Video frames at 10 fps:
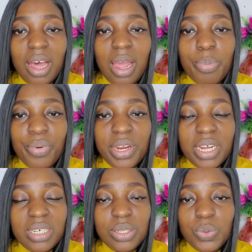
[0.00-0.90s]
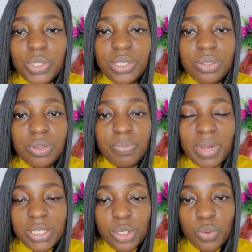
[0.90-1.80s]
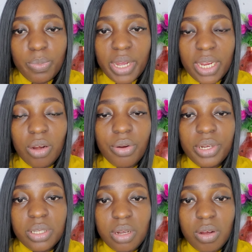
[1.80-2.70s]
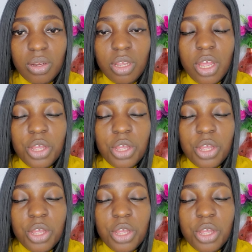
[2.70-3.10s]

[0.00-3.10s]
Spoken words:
I pray that this word do not pass you by. Glory to God.